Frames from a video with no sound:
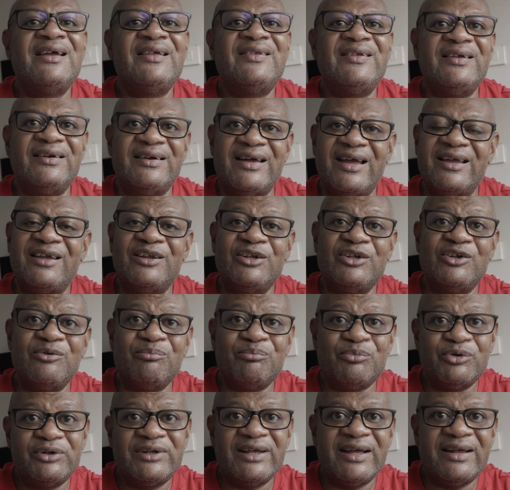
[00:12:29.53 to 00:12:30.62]
then I can
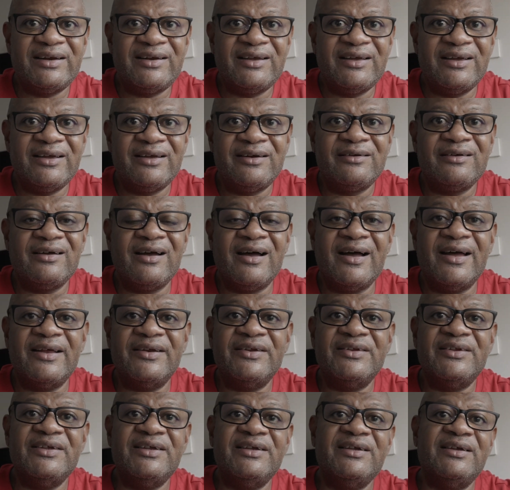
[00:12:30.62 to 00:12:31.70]
put that in
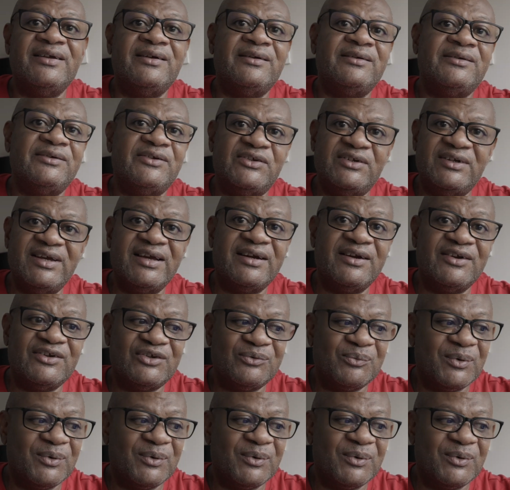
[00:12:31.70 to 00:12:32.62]
on the Z8 as